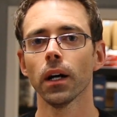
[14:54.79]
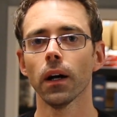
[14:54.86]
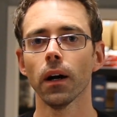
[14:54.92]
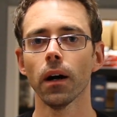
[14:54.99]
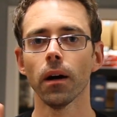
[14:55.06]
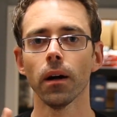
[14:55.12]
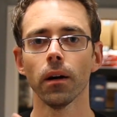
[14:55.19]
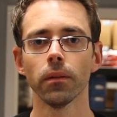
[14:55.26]

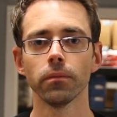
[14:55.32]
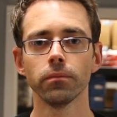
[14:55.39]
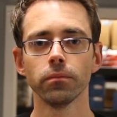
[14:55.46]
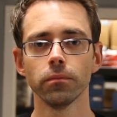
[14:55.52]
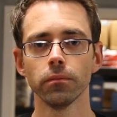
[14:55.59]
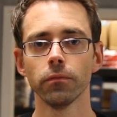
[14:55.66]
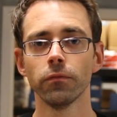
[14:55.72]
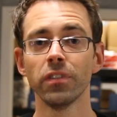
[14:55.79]

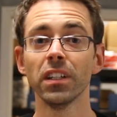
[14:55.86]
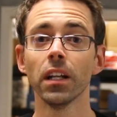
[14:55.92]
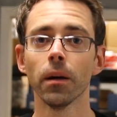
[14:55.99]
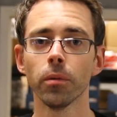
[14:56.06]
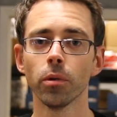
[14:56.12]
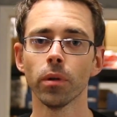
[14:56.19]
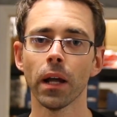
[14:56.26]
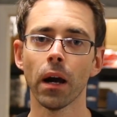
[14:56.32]

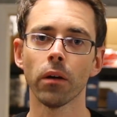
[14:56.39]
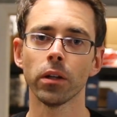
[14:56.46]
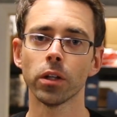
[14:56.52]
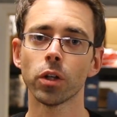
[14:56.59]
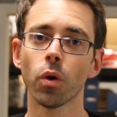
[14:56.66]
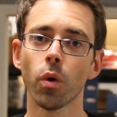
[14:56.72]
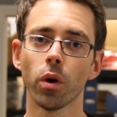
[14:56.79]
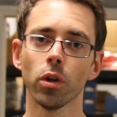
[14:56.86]
VW and Audi
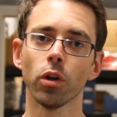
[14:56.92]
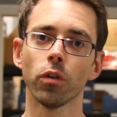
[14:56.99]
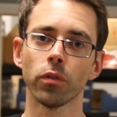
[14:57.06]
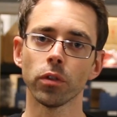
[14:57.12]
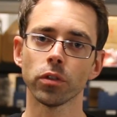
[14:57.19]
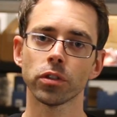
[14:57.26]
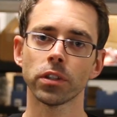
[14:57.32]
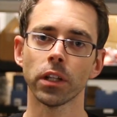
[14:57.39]

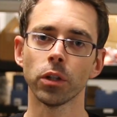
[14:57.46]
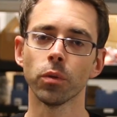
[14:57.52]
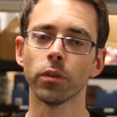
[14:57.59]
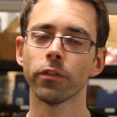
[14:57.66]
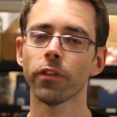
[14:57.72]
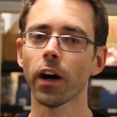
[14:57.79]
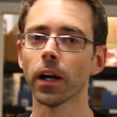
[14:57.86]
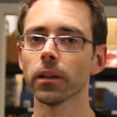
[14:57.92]
coilovers that you
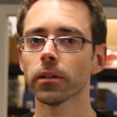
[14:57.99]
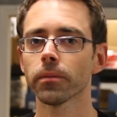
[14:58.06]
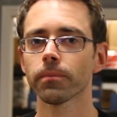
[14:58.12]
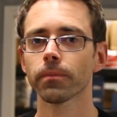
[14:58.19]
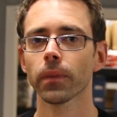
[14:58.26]
would find.